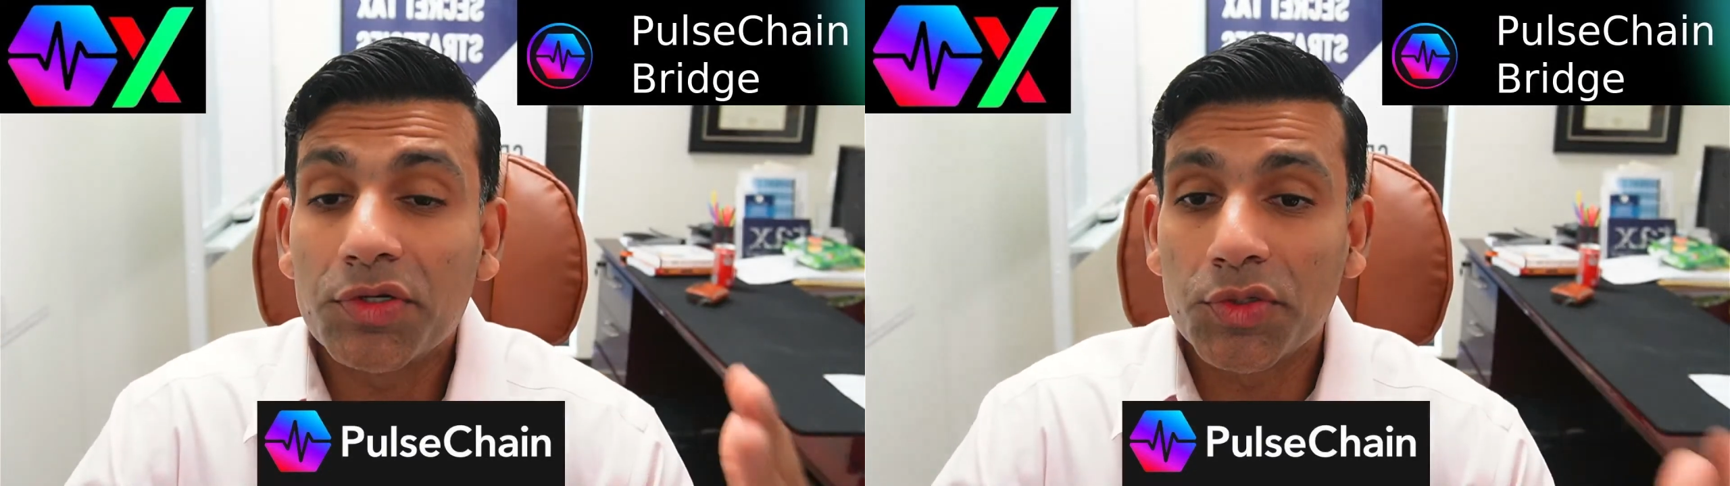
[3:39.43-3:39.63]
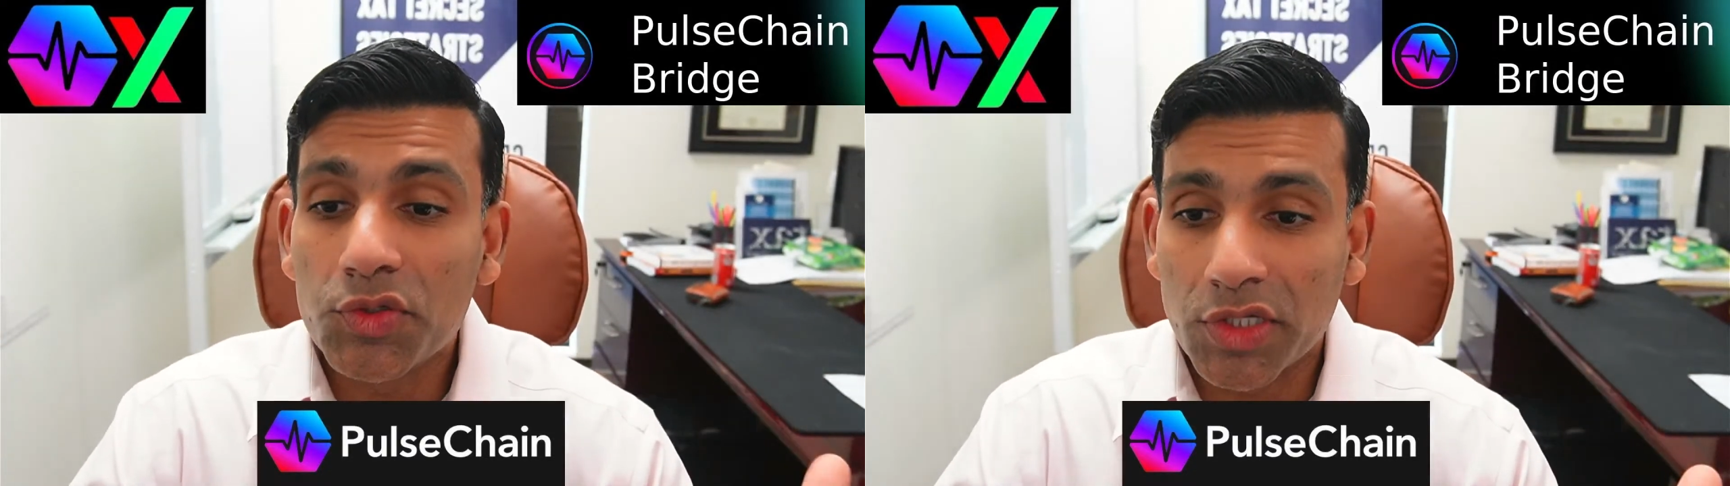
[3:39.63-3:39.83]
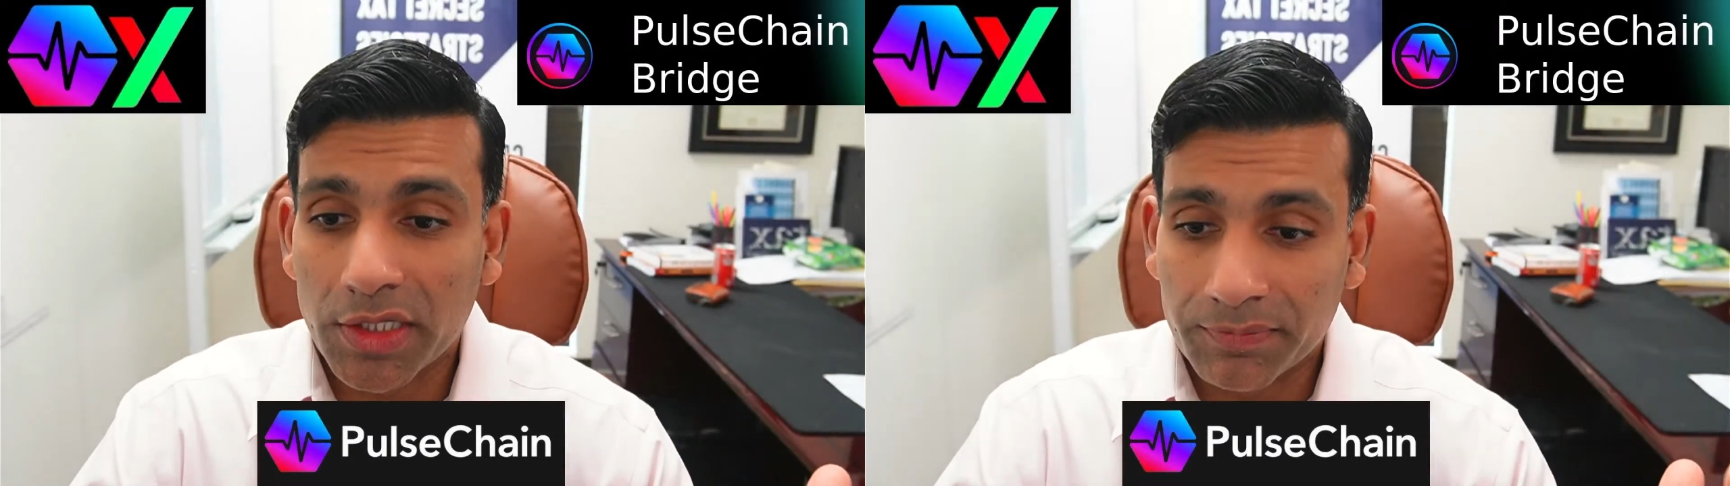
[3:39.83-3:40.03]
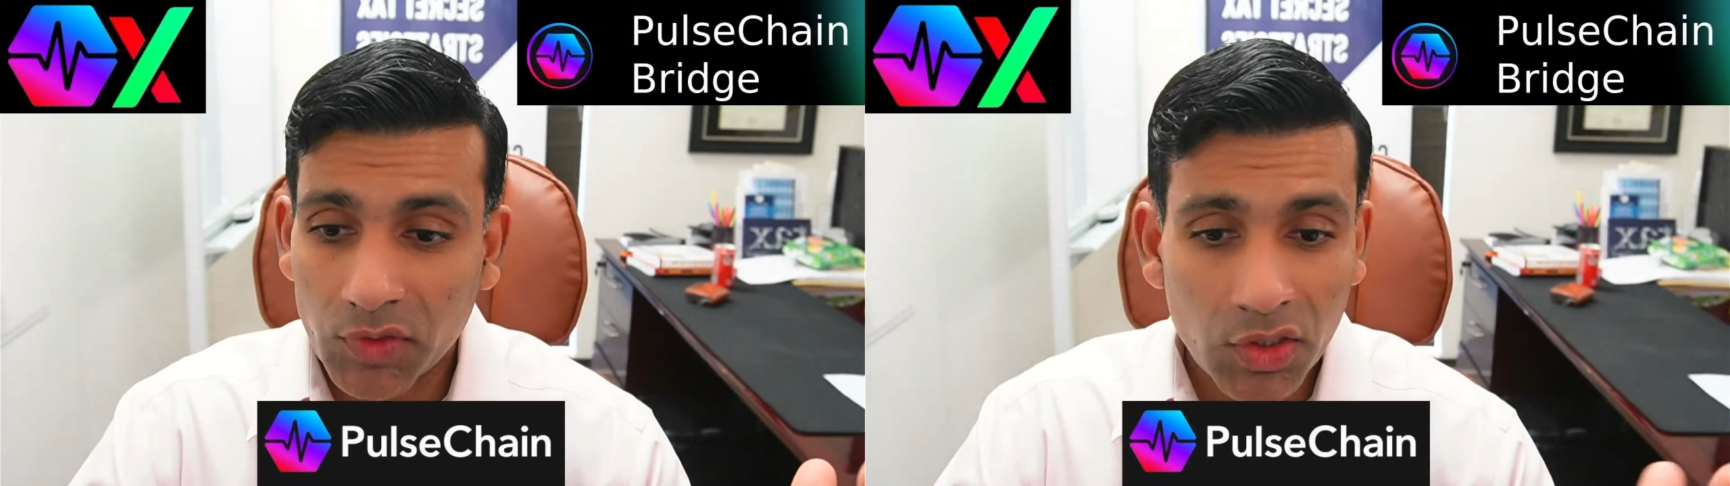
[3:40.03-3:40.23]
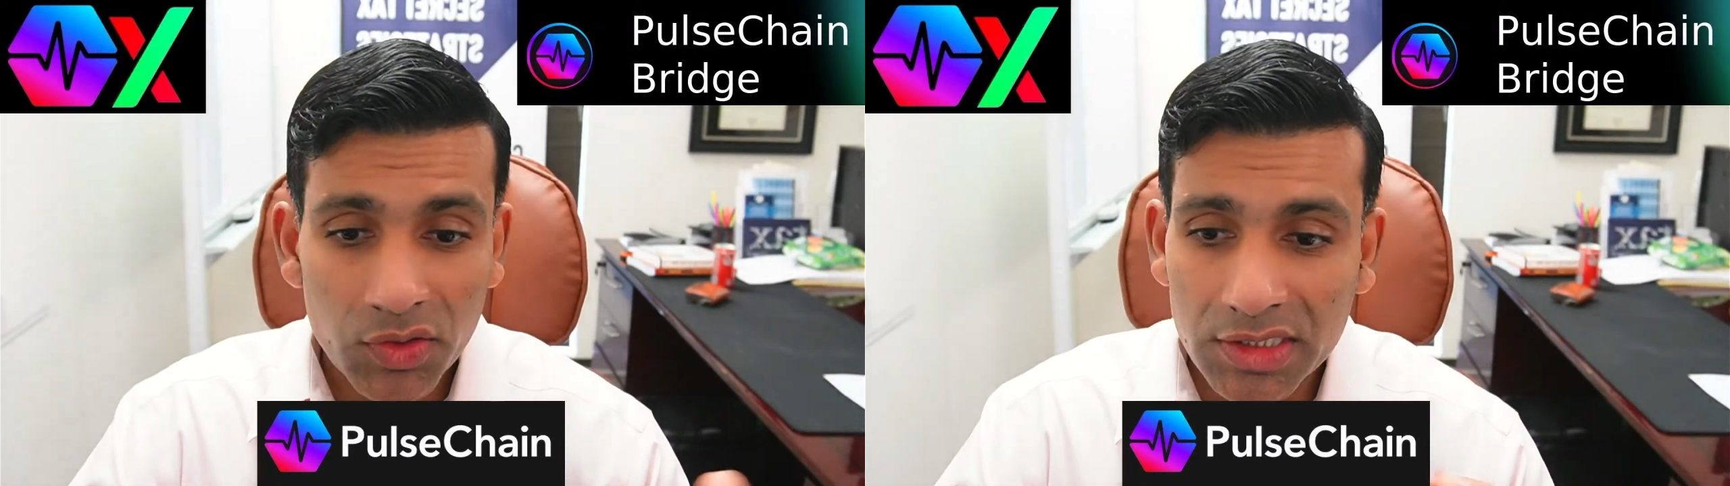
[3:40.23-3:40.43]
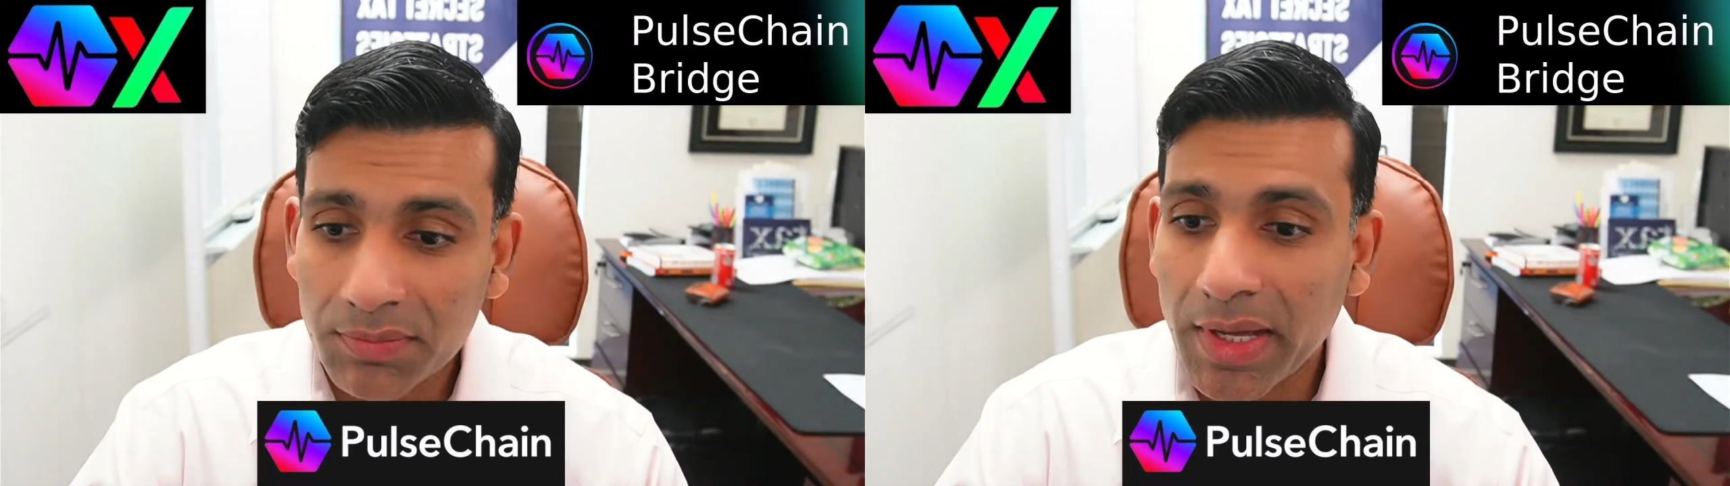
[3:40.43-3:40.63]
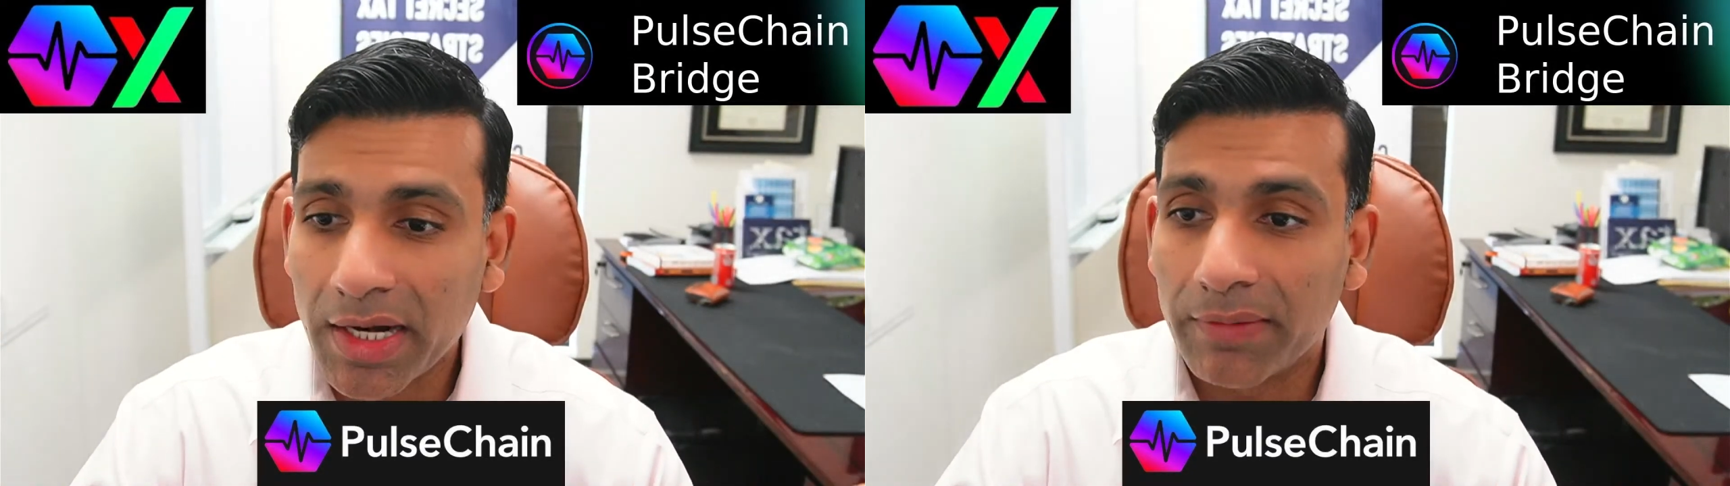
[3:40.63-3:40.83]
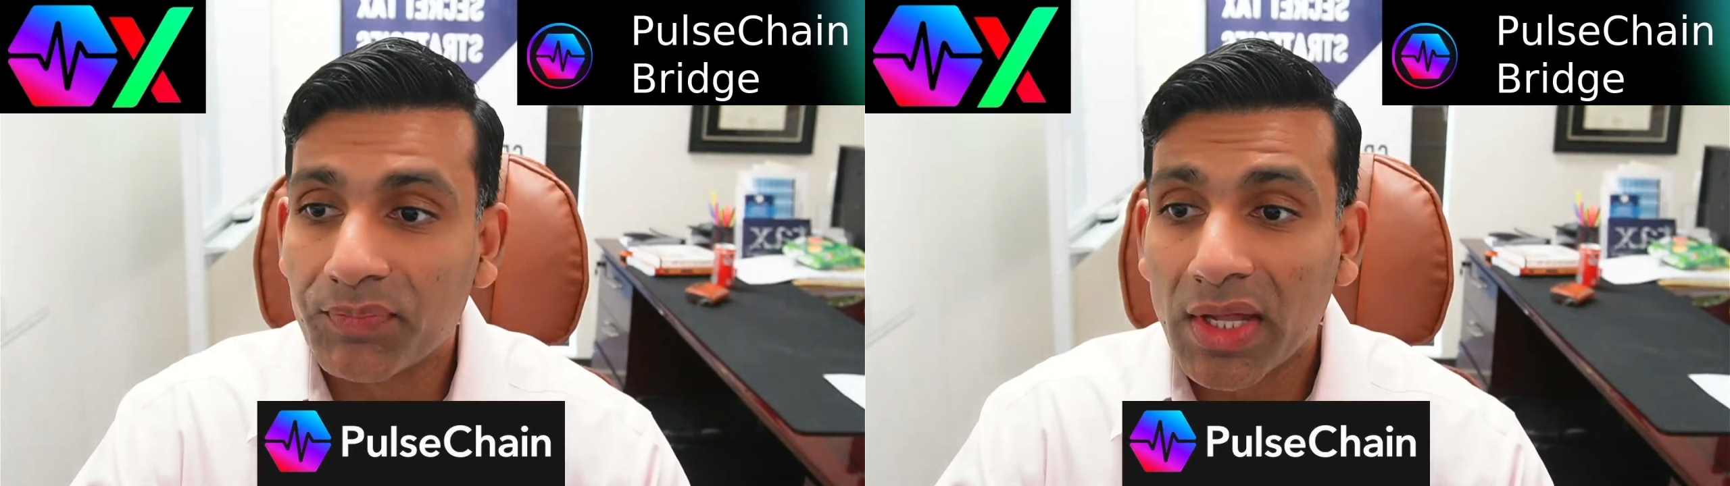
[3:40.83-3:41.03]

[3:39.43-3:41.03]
using, it doesn't matter.